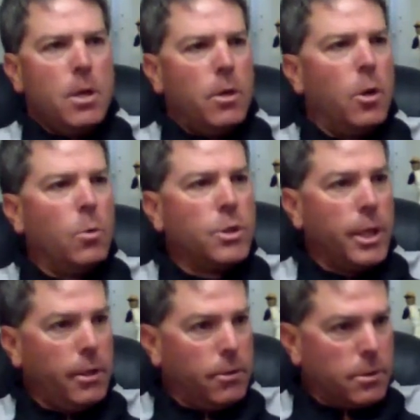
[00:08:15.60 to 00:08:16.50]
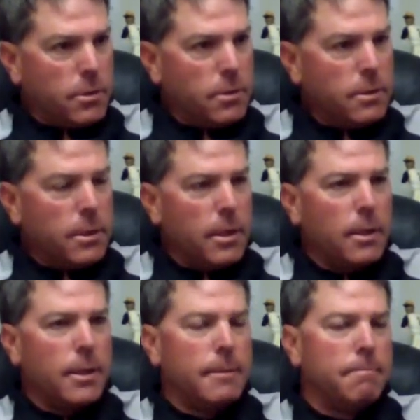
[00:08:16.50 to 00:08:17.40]
no seniors,
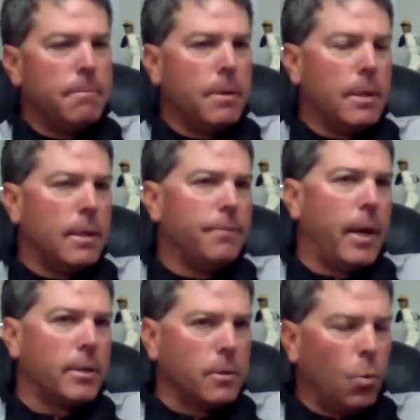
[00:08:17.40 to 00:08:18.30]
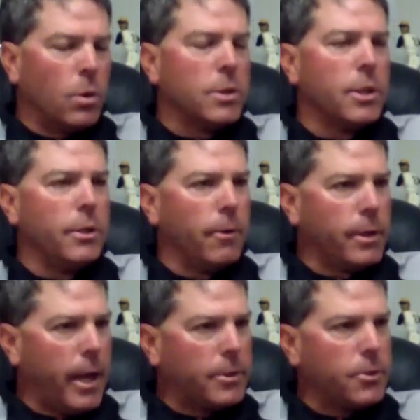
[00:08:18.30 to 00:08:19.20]
actually 1 senior
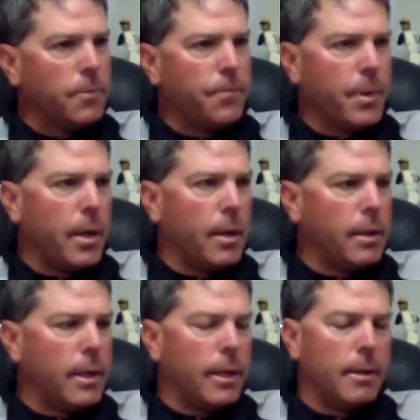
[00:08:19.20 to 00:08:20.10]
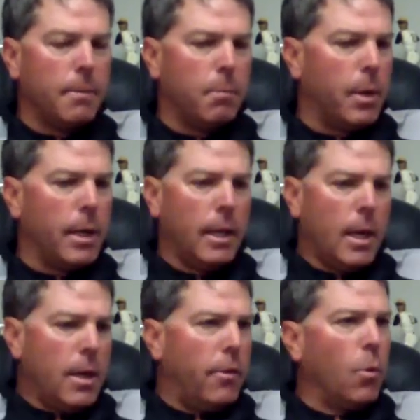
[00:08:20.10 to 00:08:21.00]
at catcher, and but
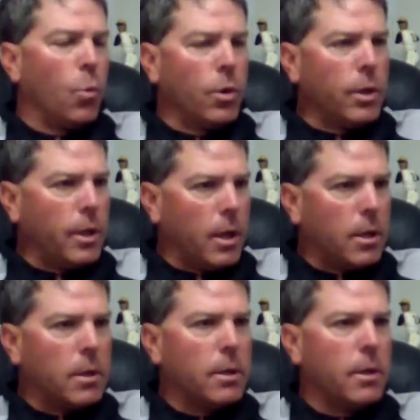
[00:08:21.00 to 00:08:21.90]
they're really young,